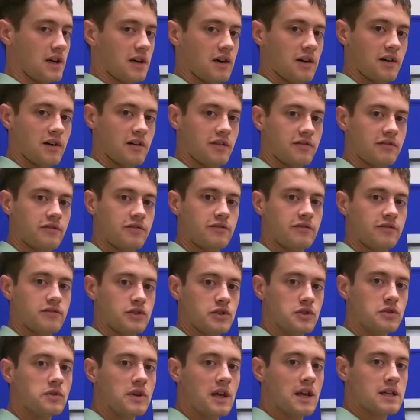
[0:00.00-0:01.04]
of
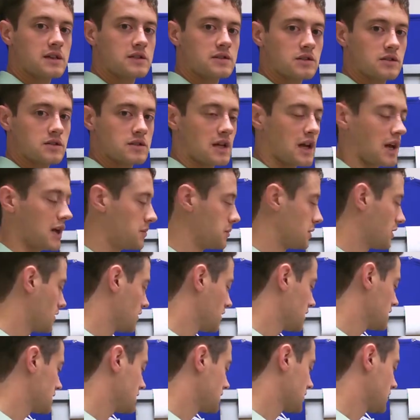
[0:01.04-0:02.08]
due dates or time
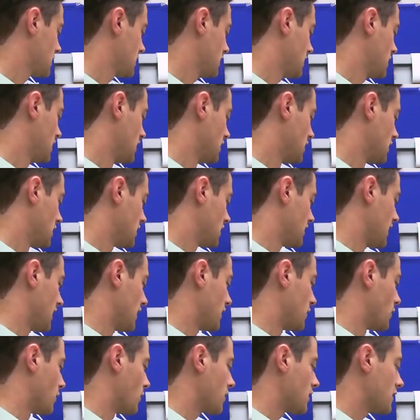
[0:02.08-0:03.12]
periods. They
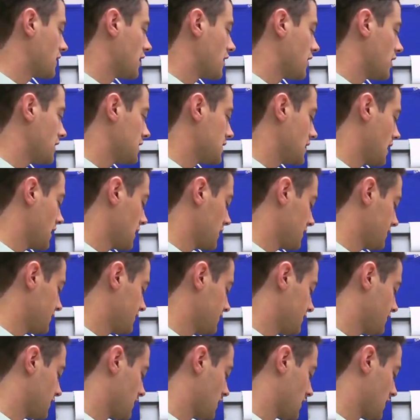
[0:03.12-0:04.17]
had ordinary dating,
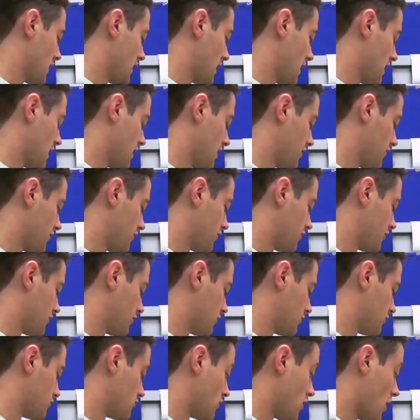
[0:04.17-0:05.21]
they have
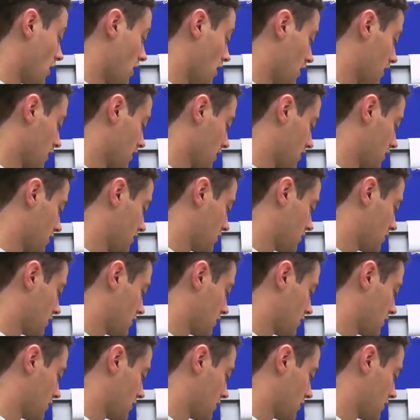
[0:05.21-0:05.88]
ROG,